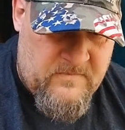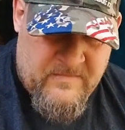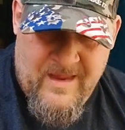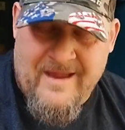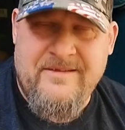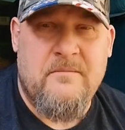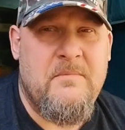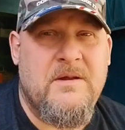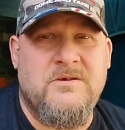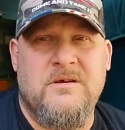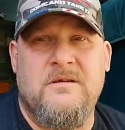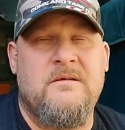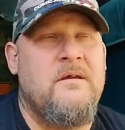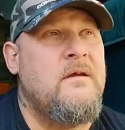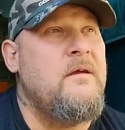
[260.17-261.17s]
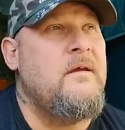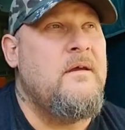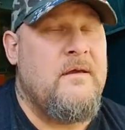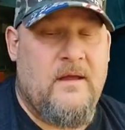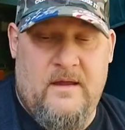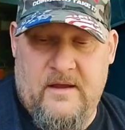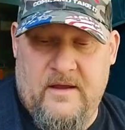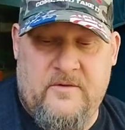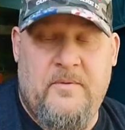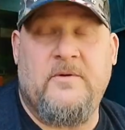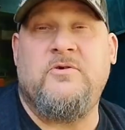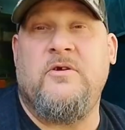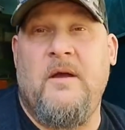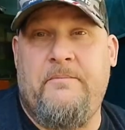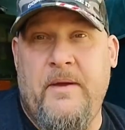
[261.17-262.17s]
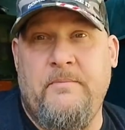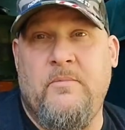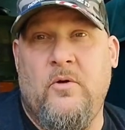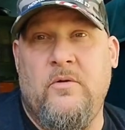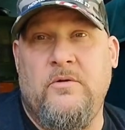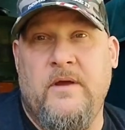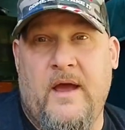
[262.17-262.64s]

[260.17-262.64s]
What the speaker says: Not to mention, especially a pit bull,